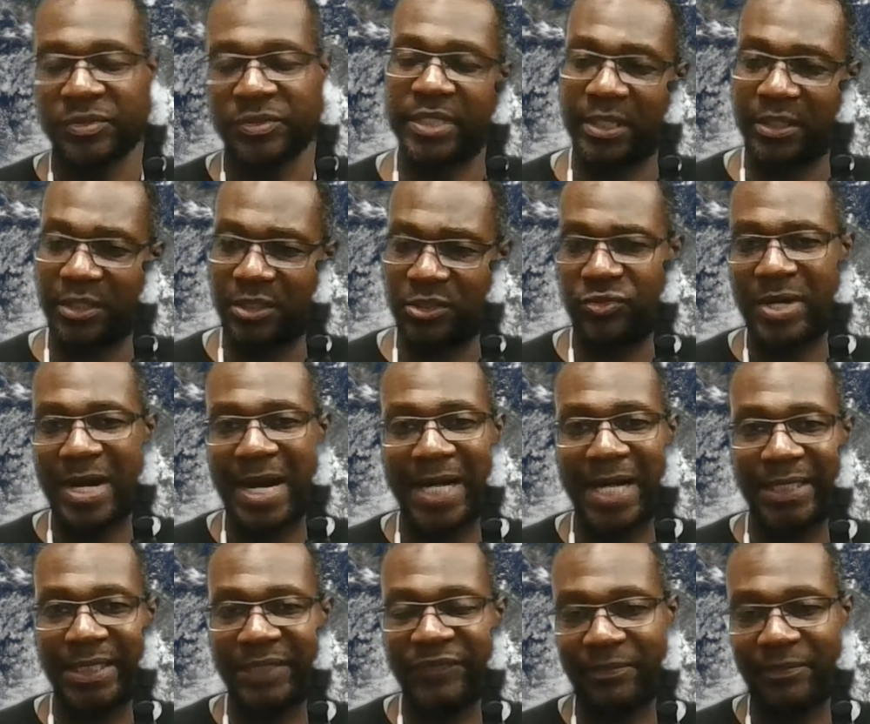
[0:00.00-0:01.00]
We say let's
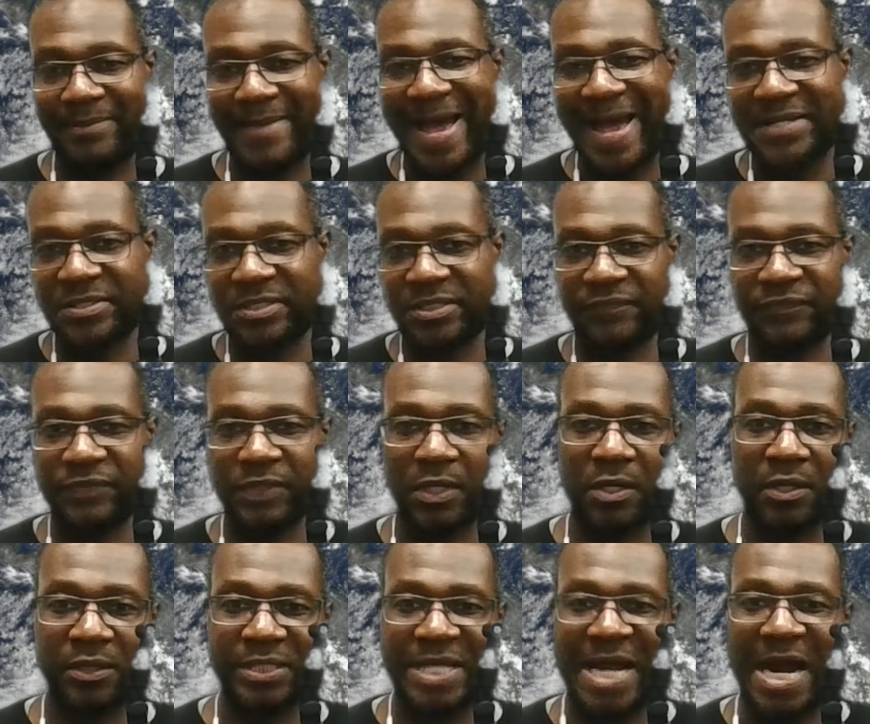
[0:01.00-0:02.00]
try different masses of
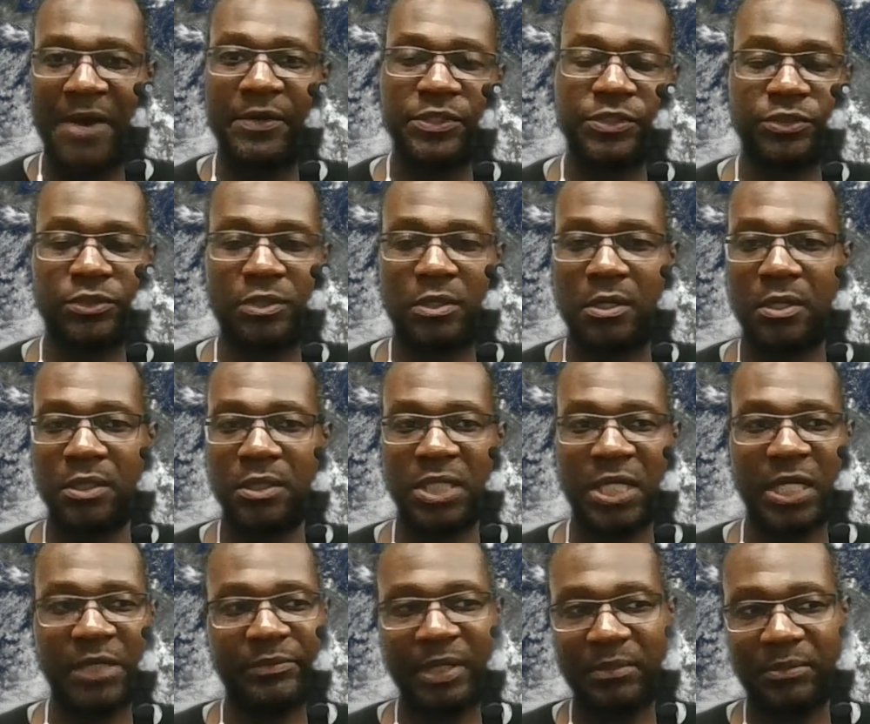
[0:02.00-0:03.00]
the R Lyra
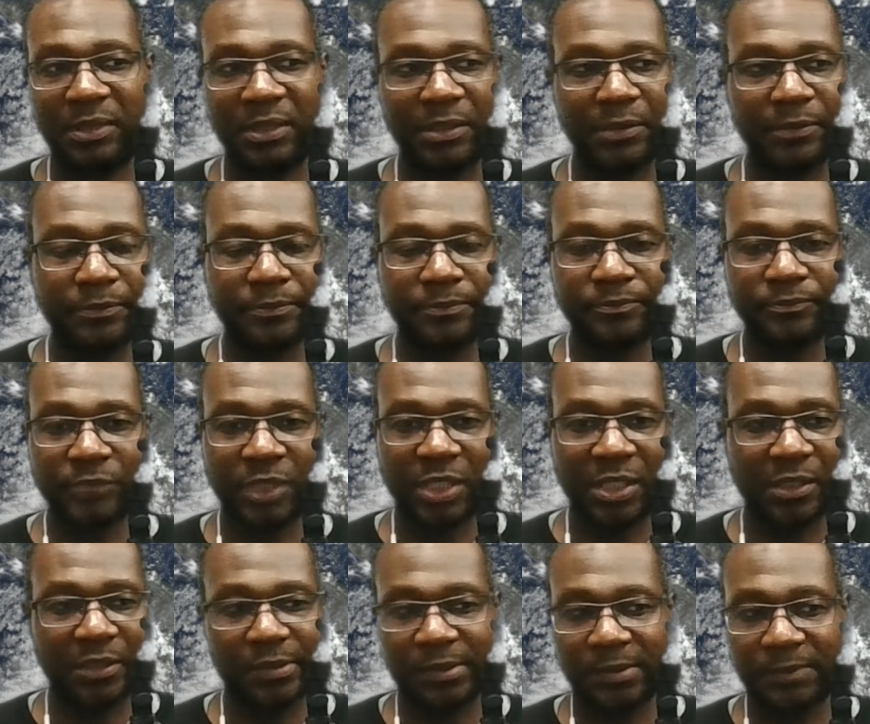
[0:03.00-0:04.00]
star, like maybe
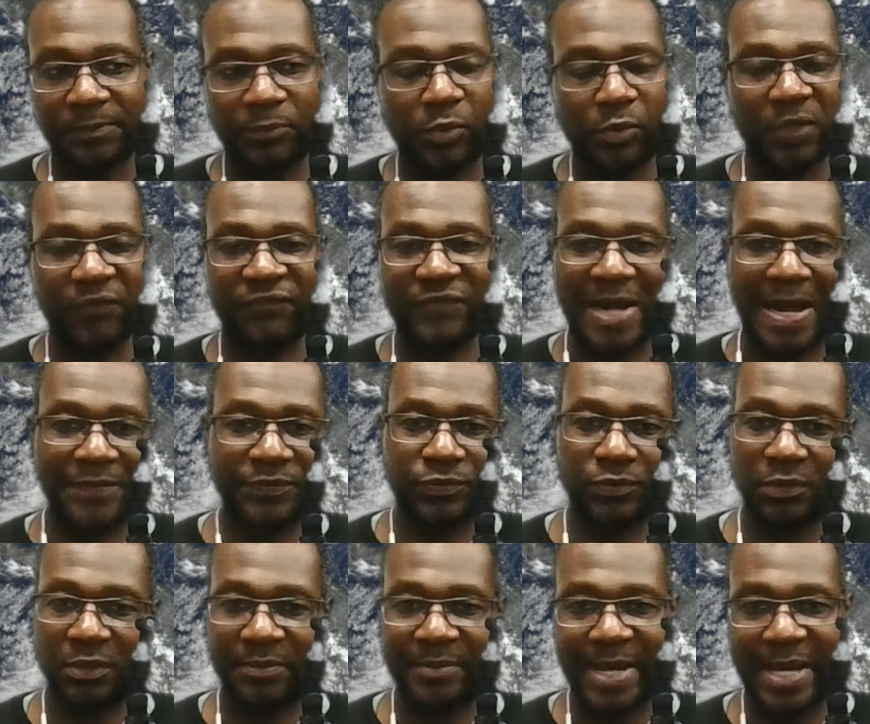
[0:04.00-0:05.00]

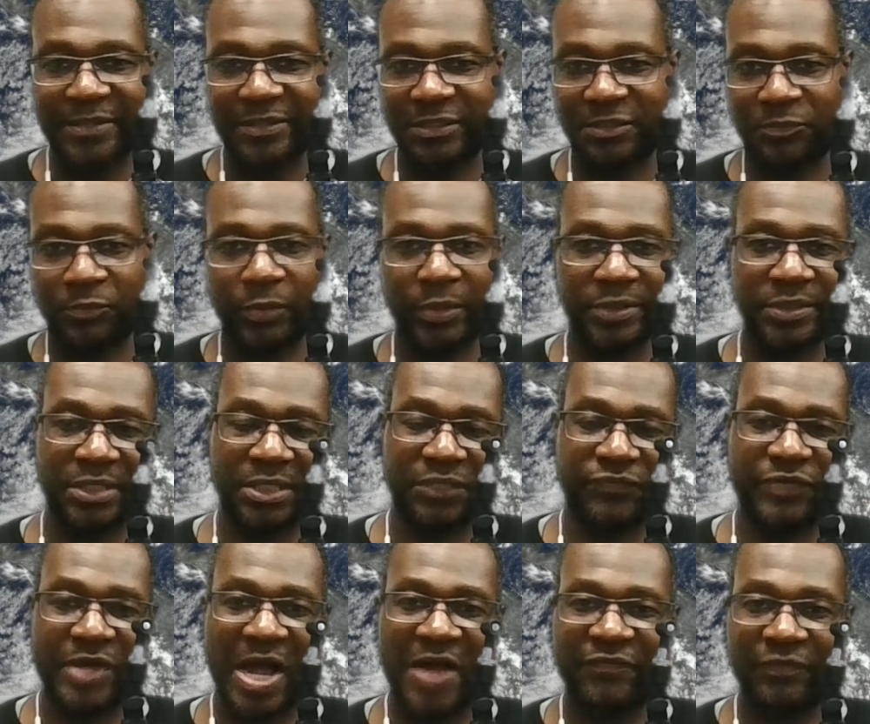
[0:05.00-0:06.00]
0.5 solar masses,
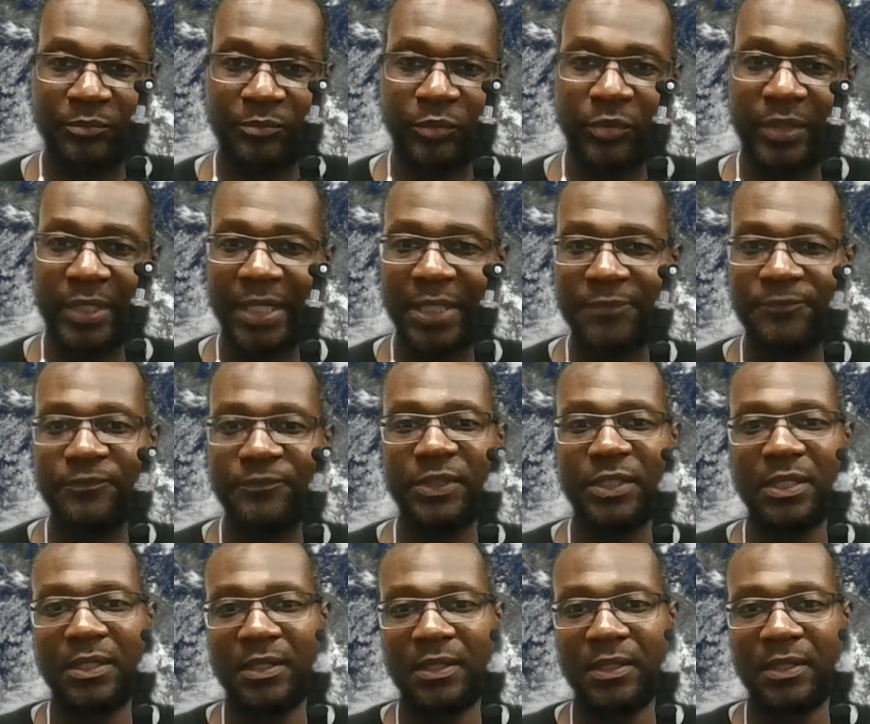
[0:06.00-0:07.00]
0.65, and 0.8.
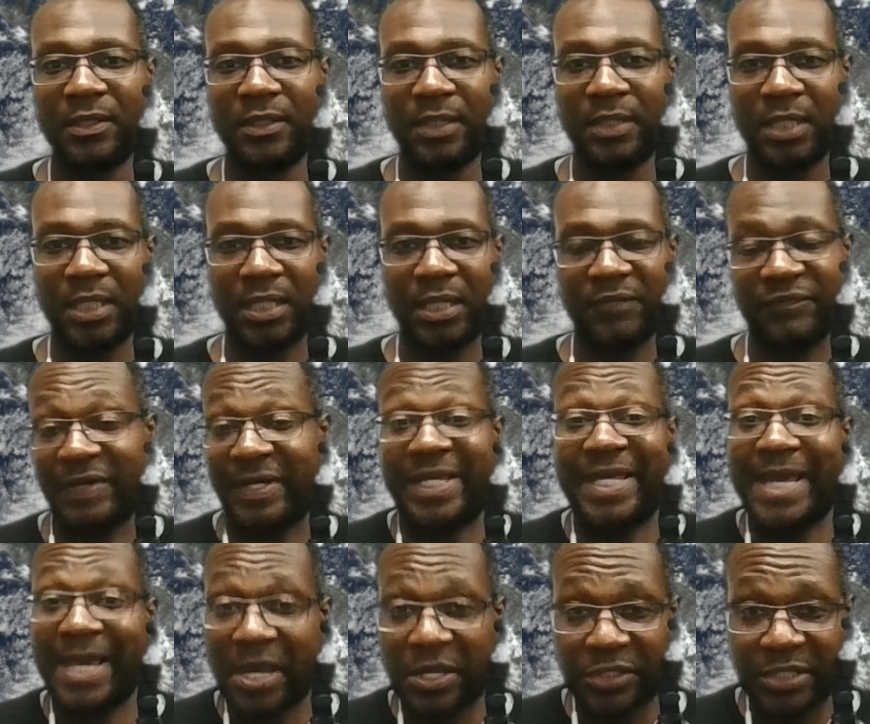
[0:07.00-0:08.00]
And if
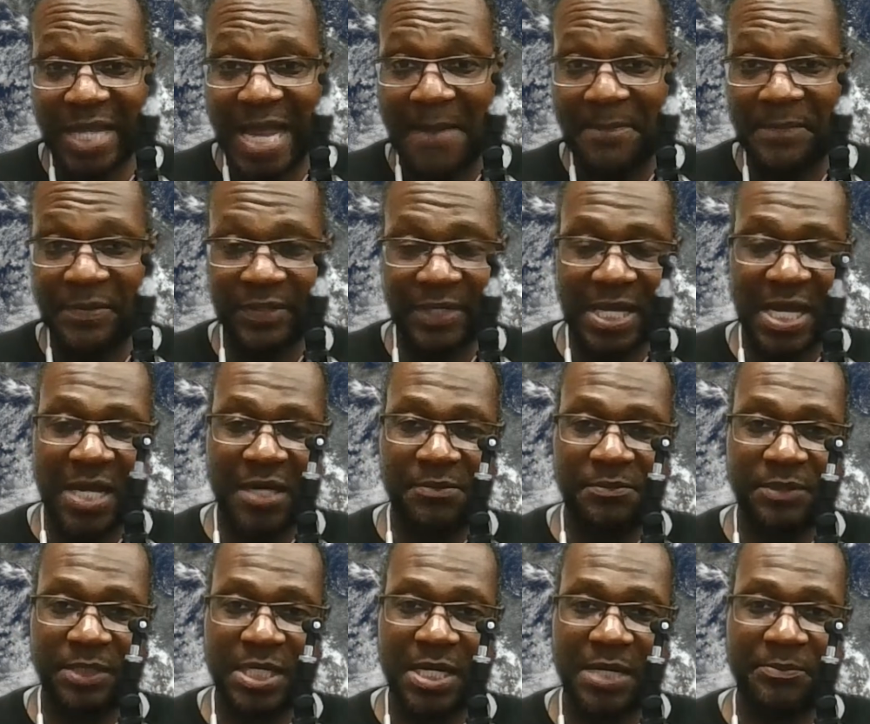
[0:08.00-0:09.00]
I can't get
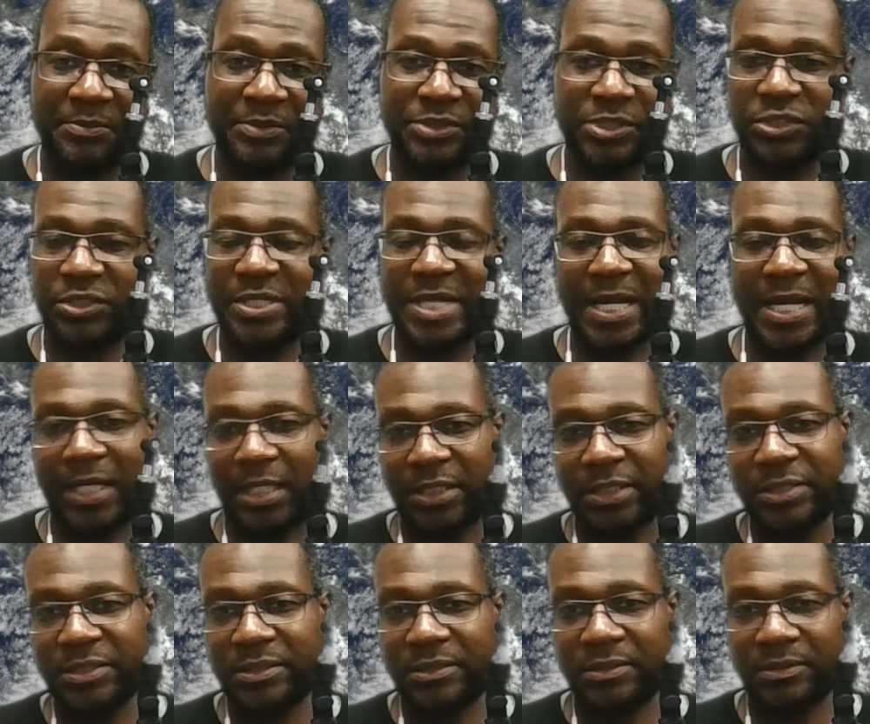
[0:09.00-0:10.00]
the composition, I
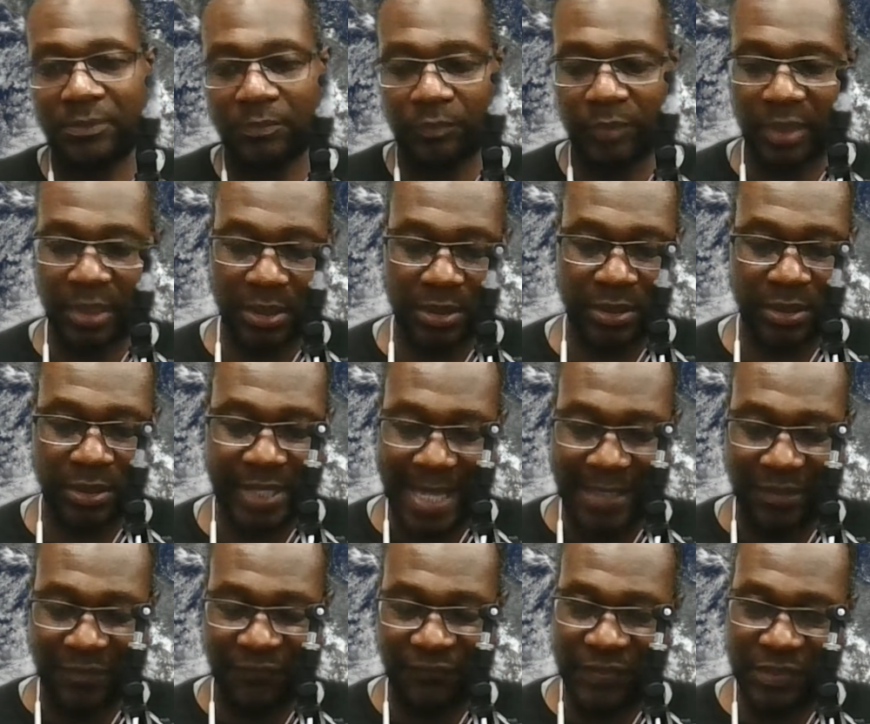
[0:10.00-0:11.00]
can at least, we could
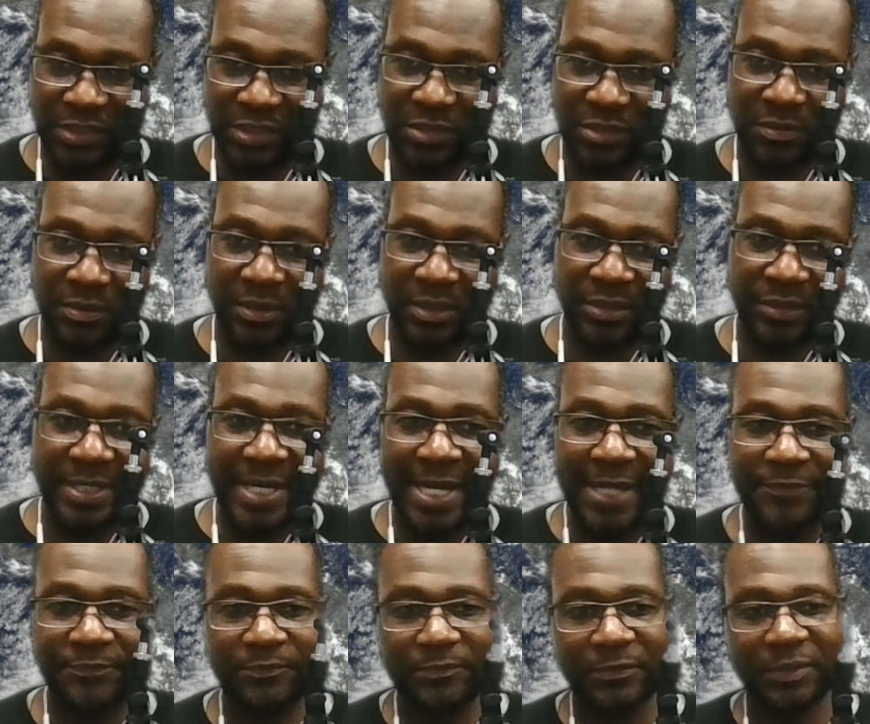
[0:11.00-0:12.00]
look at the physics in
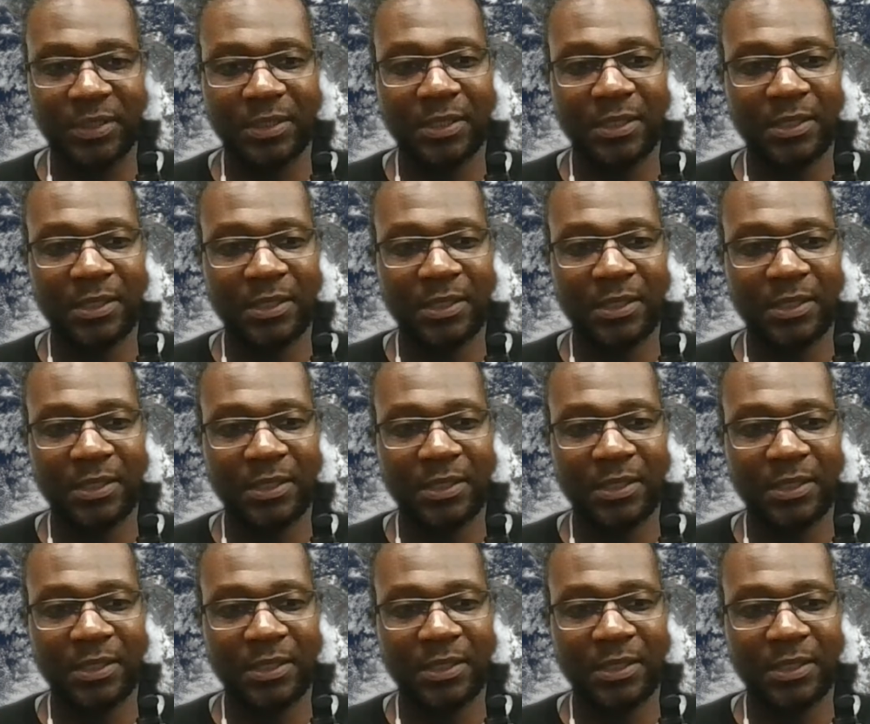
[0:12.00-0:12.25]
that.